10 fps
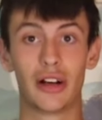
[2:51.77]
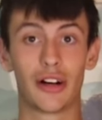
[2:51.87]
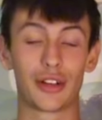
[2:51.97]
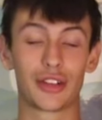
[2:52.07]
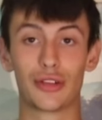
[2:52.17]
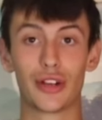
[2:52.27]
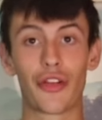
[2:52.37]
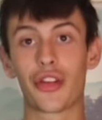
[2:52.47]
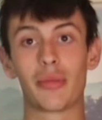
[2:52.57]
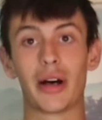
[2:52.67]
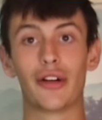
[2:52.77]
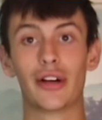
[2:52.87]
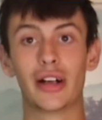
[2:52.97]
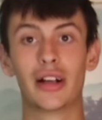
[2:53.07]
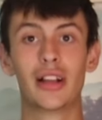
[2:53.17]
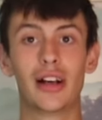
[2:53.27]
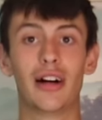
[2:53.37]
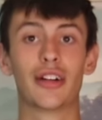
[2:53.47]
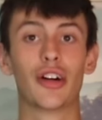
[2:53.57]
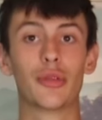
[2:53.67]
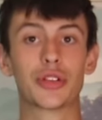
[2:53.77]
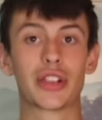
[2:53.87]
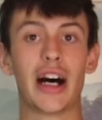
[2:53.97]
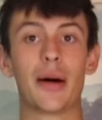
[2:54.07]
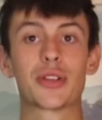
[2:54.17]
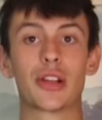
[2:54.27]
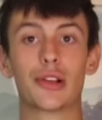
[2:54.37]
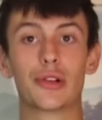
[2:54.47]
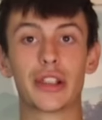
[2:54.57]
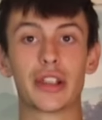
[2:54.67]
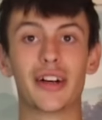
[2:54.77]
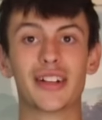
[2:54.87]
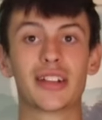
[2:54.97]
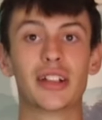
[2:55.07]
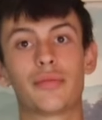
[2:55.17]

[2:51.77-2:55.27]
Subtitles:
I could do nothing about it, and I was absolutely gutted.